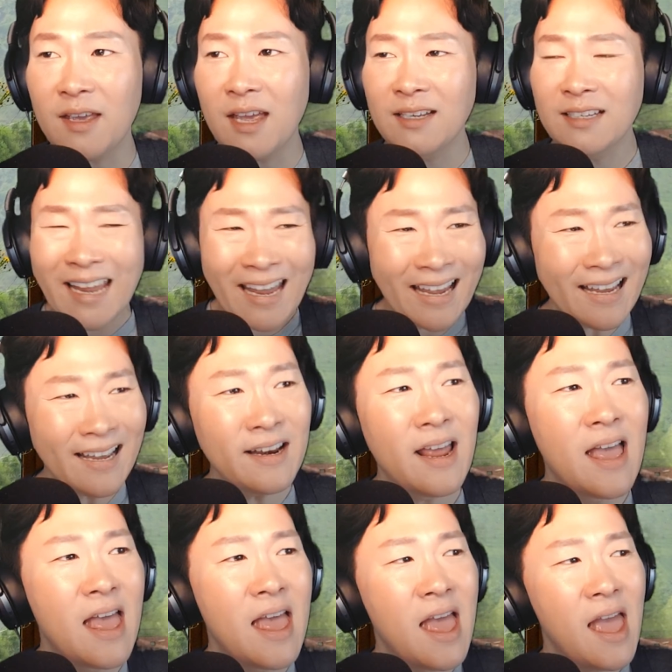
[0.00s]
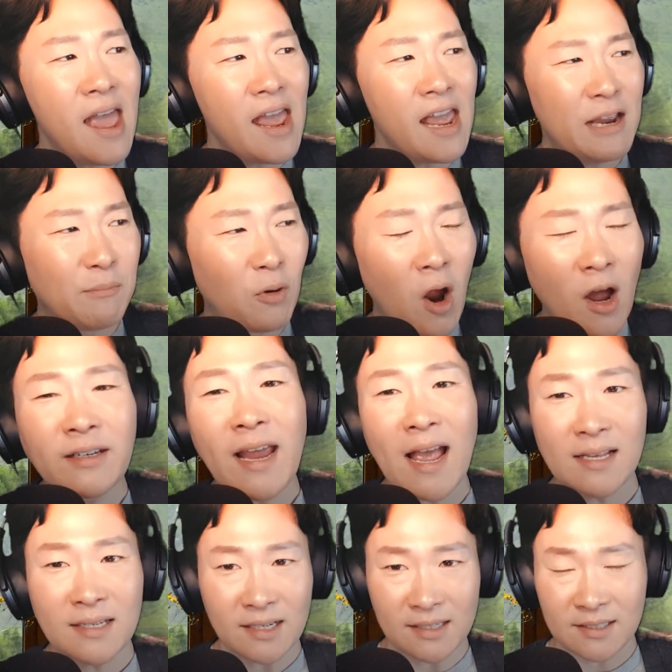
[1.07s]
And can a
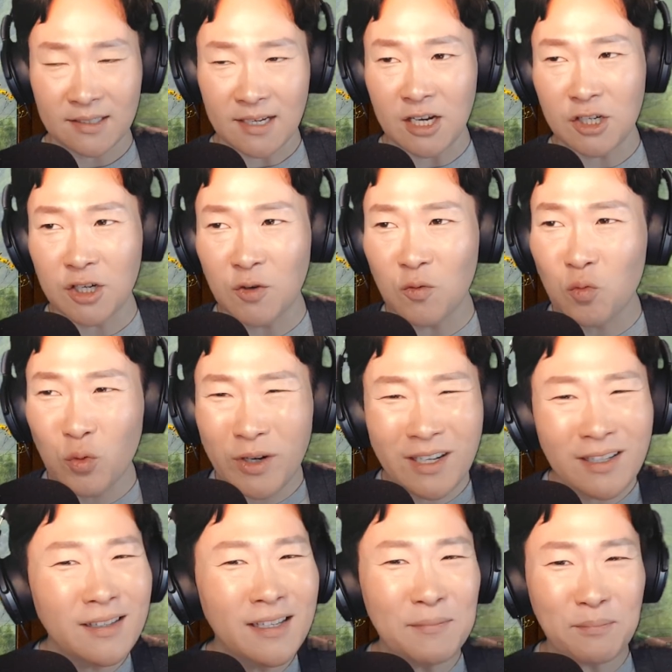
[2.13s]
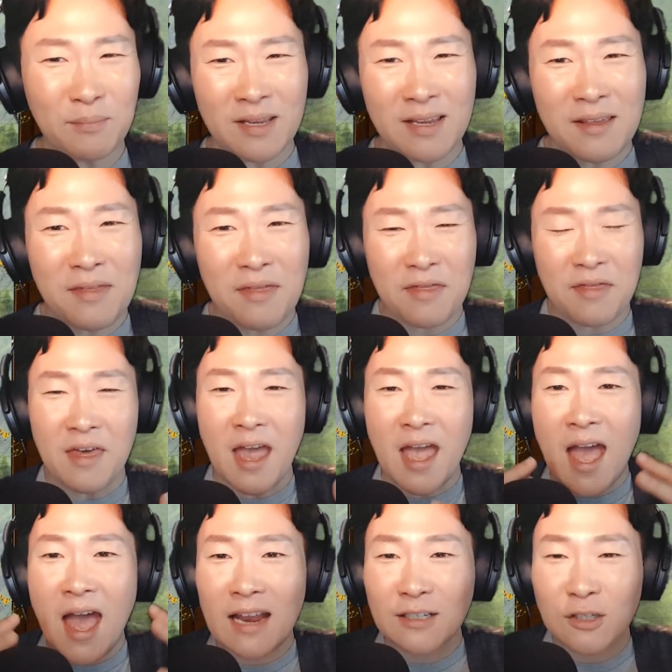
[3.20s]
broadcasting station really be
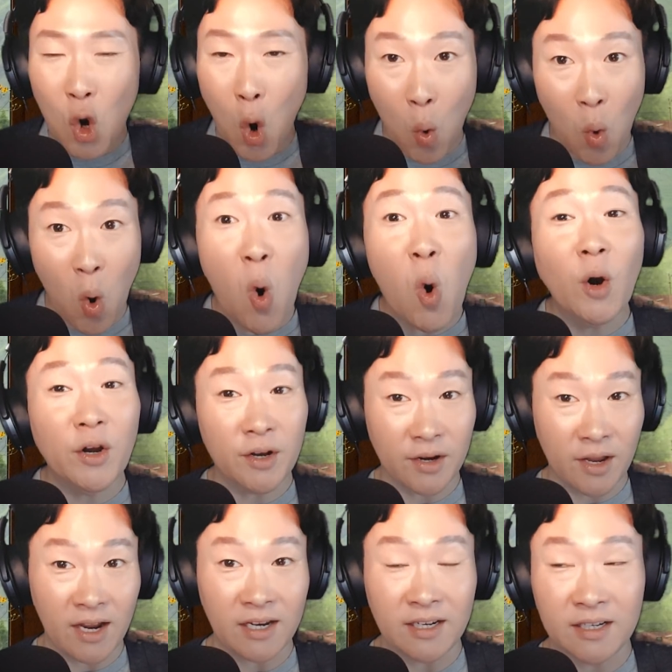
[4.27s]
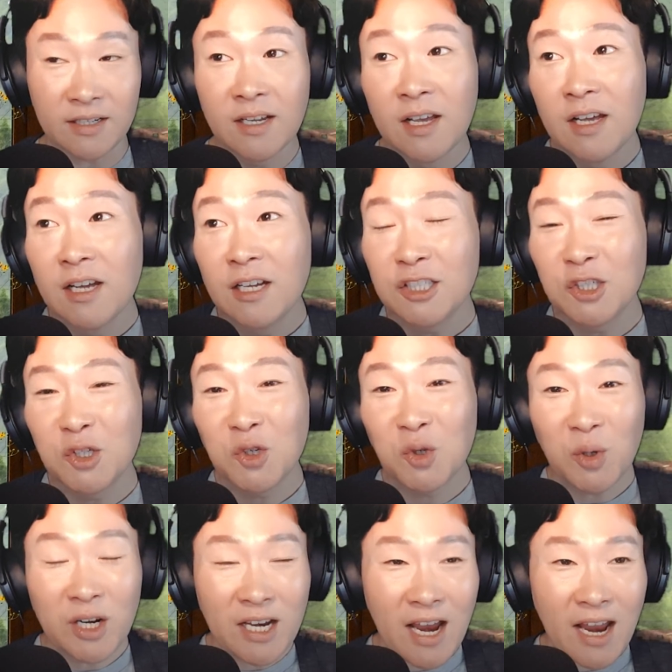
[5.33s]
that coordinated to
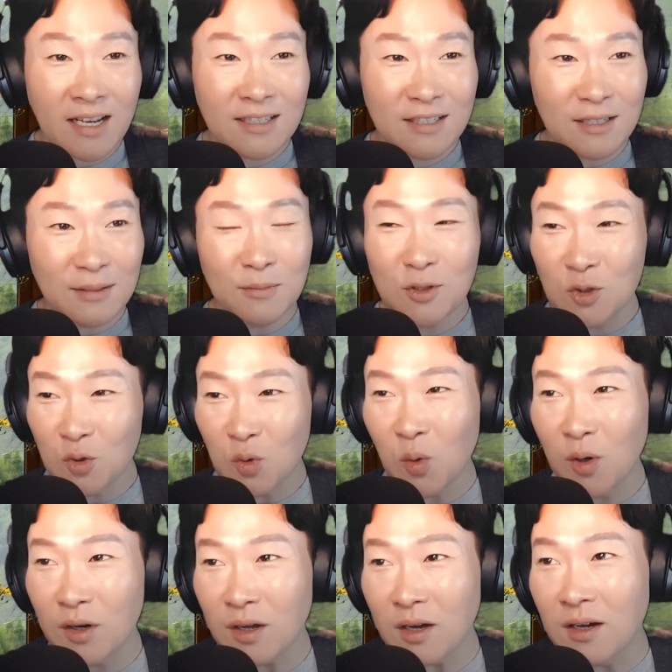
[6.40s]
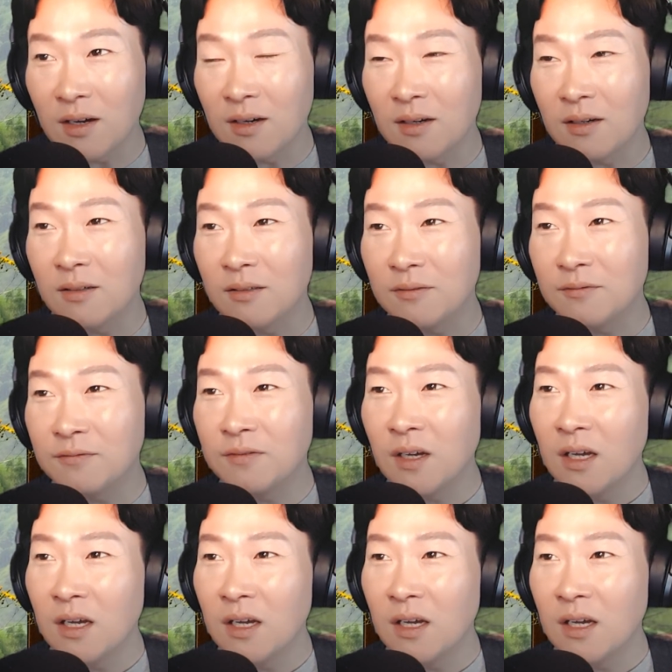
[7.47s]
create some sort of